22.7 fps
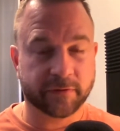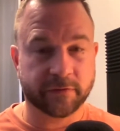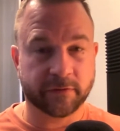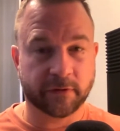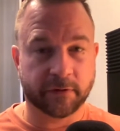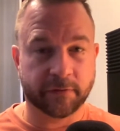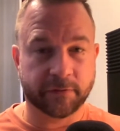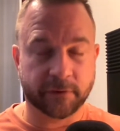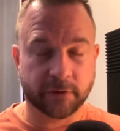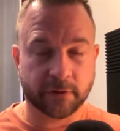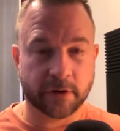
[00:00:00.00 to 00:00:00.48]

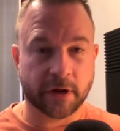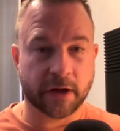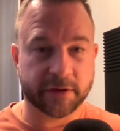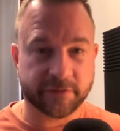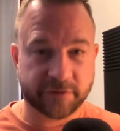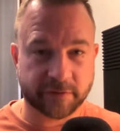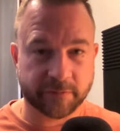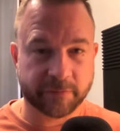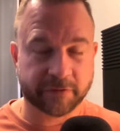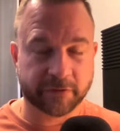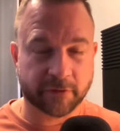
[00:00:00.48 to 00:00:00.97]
So if you're
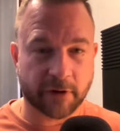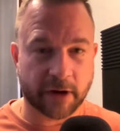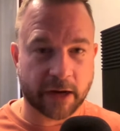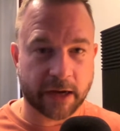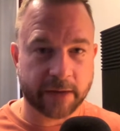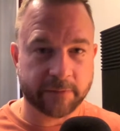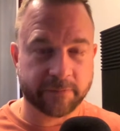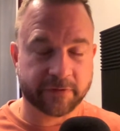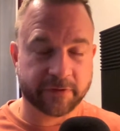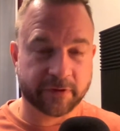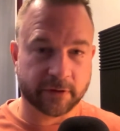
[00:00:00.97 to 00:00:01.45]
not
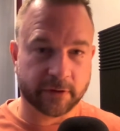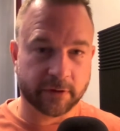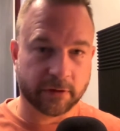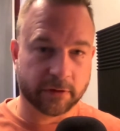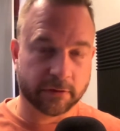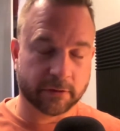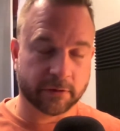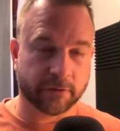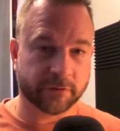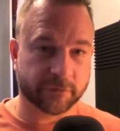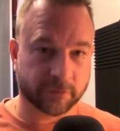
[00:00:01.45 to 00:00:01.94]
subscribed to the
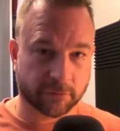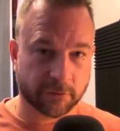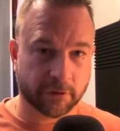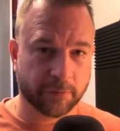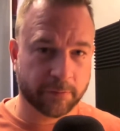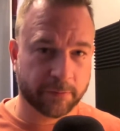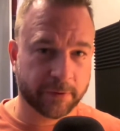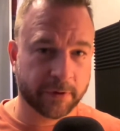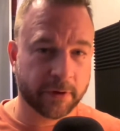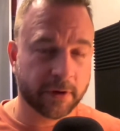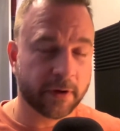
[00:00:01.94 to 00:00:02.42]
locals
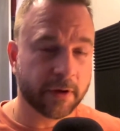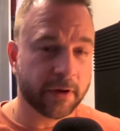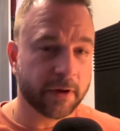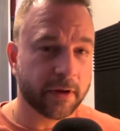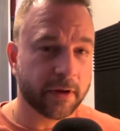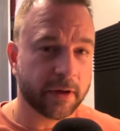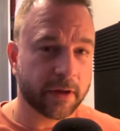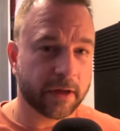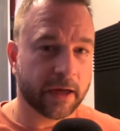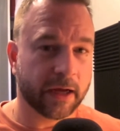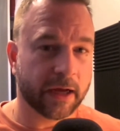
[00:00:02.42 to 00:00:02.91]
group,
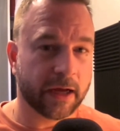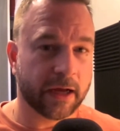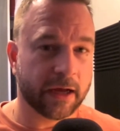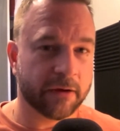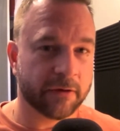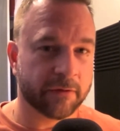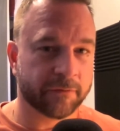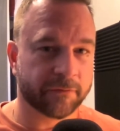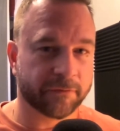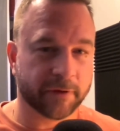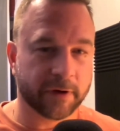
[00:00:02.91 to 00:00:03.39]

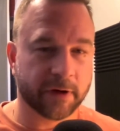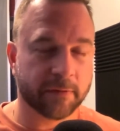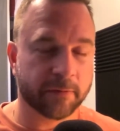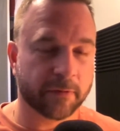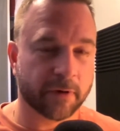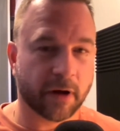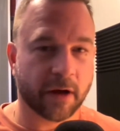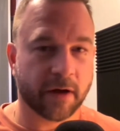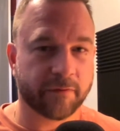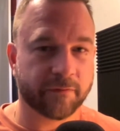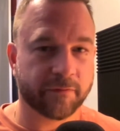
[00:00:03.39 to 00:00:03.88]

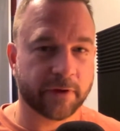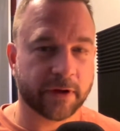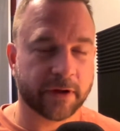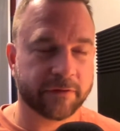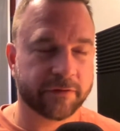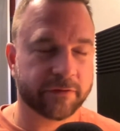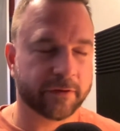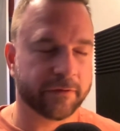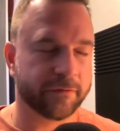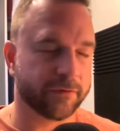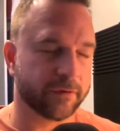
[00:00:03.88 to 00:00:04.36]

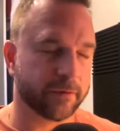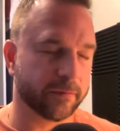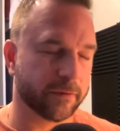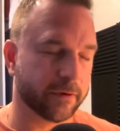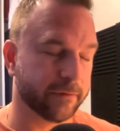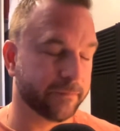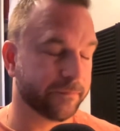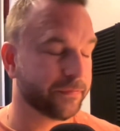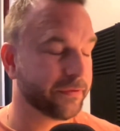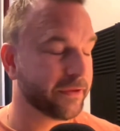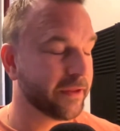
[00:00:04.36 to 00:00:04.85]

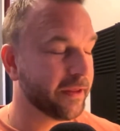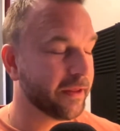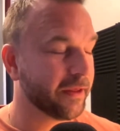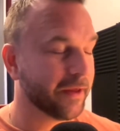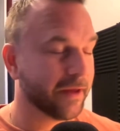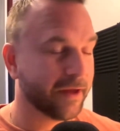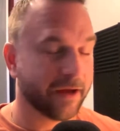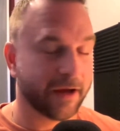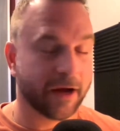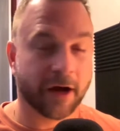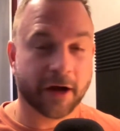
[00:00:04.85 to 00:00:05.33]

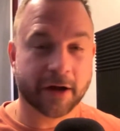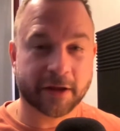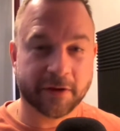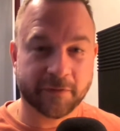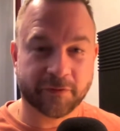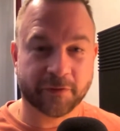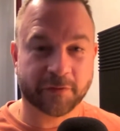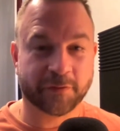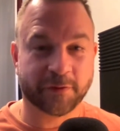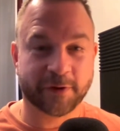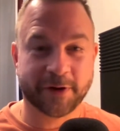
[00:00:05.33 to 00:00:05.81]

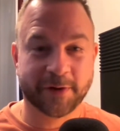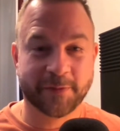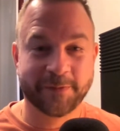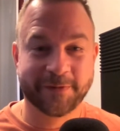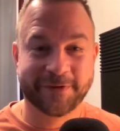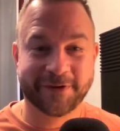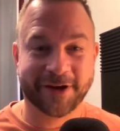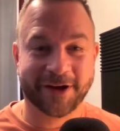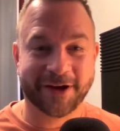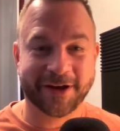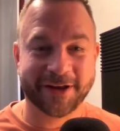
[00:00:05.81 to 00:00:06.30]

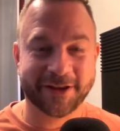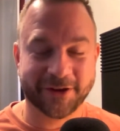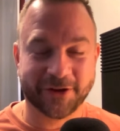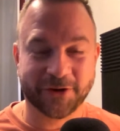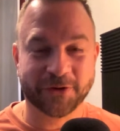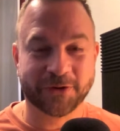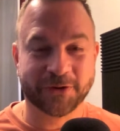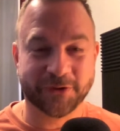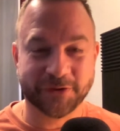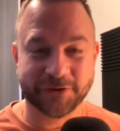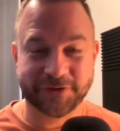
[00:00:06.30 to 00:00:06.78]

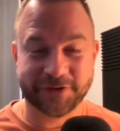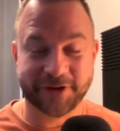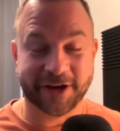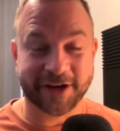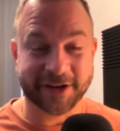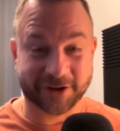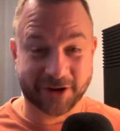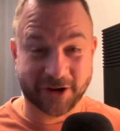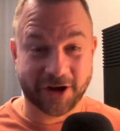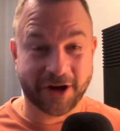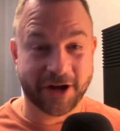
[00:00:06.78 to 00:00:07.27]

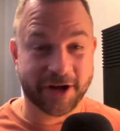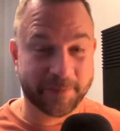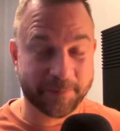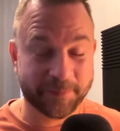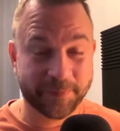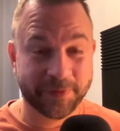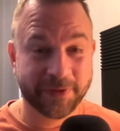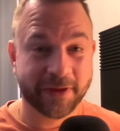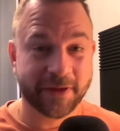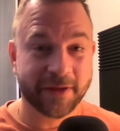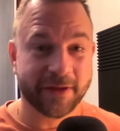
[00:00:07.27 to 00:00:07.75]

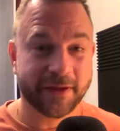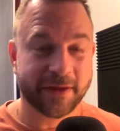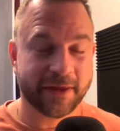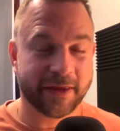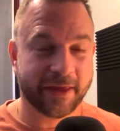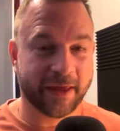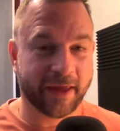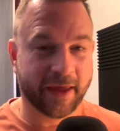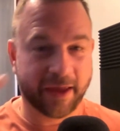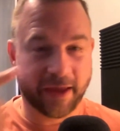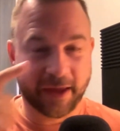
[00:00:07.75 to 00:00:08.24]
honkingforfreedom.locals.com,
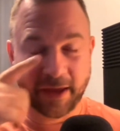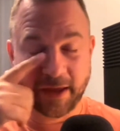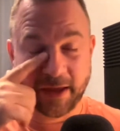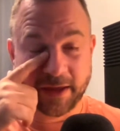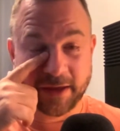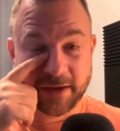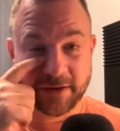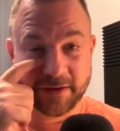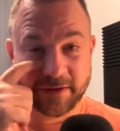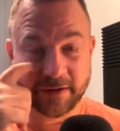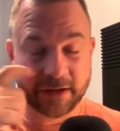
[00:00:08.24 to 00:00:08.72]

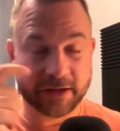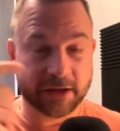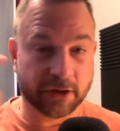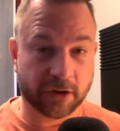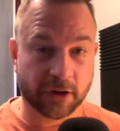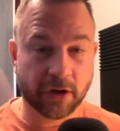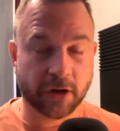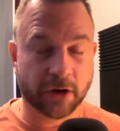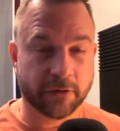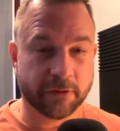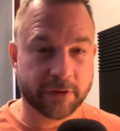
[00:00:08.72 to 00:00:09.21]
and you
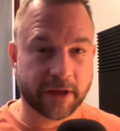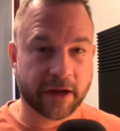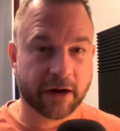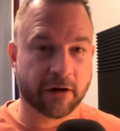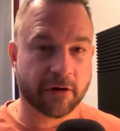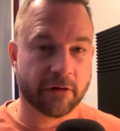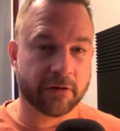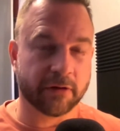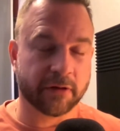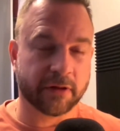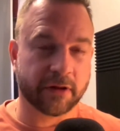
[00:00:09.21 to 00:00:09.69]
can go
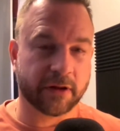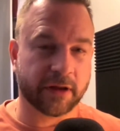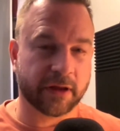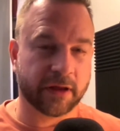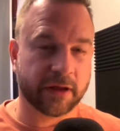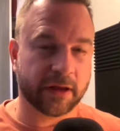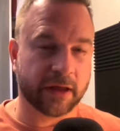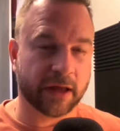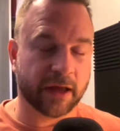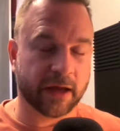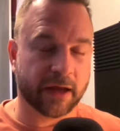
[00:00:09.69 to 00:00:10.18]
there.
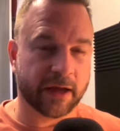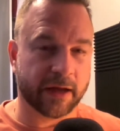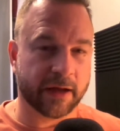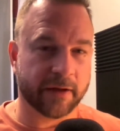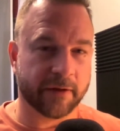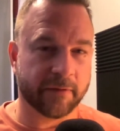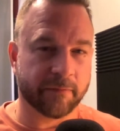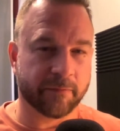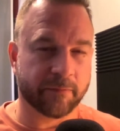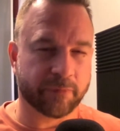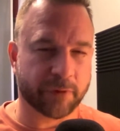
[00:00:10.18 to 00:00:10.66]
The
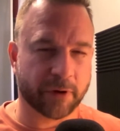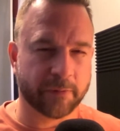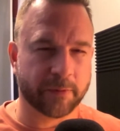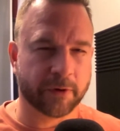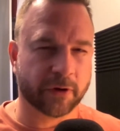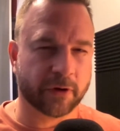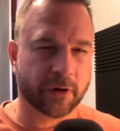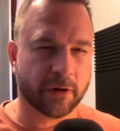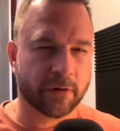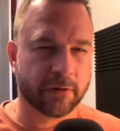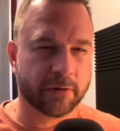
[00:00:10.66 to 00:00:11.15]

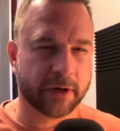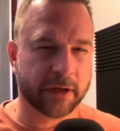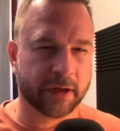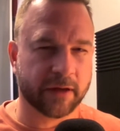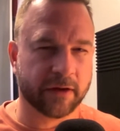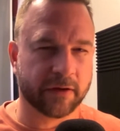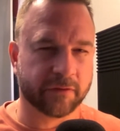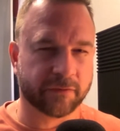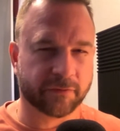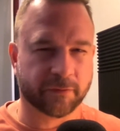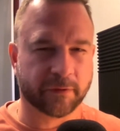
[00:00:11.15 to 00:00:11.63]
promo code
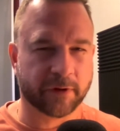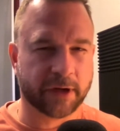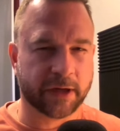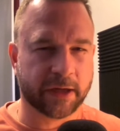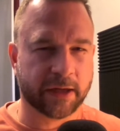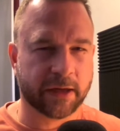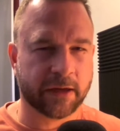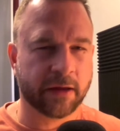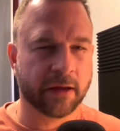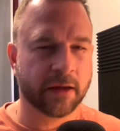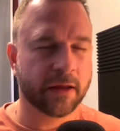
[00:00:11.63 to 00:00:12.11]
is
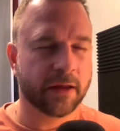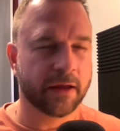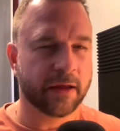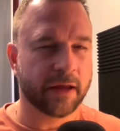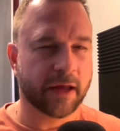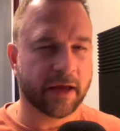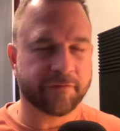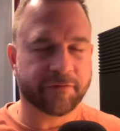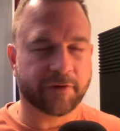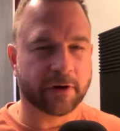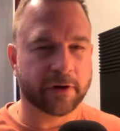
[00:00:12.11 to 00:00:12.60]
free,
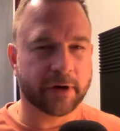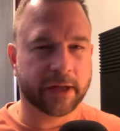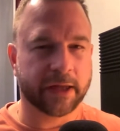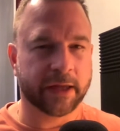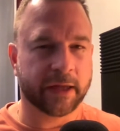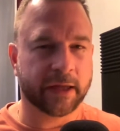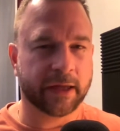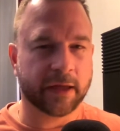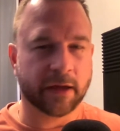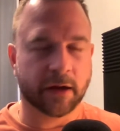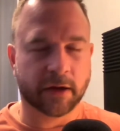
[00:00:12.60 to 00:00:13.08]

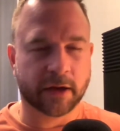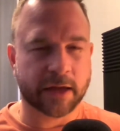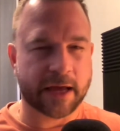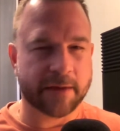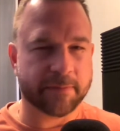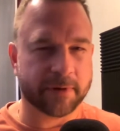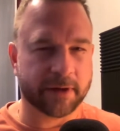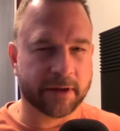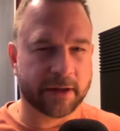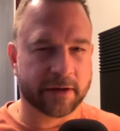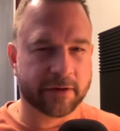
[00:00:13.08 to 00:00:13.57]
FREE, all
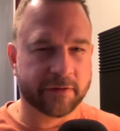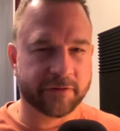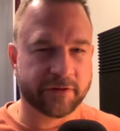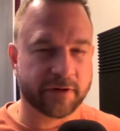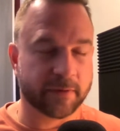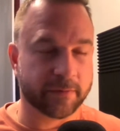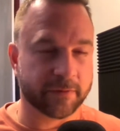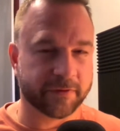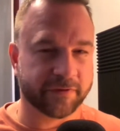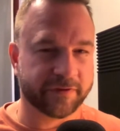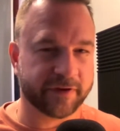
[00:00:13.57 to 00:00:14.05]
capital letters,
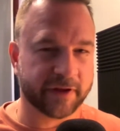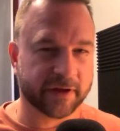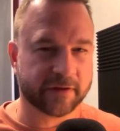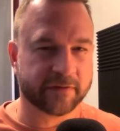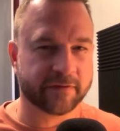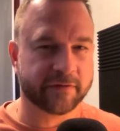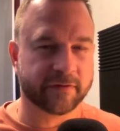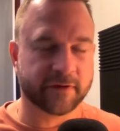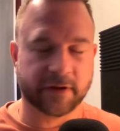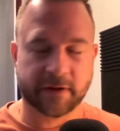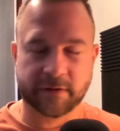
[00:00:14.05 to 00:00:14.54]
the number 6.